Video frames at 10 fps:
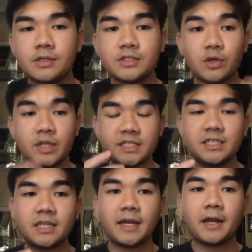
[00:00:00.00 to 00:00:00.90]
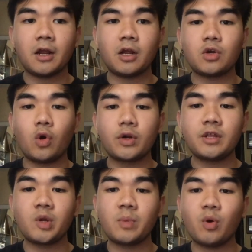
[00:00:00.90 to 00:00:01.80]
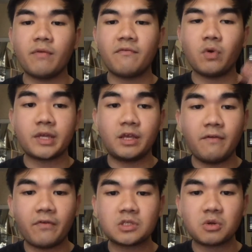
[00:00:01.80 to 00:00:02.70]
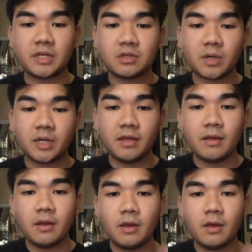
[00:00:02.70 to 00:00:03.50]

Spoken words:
So this is their quarterly report for Q4 2020.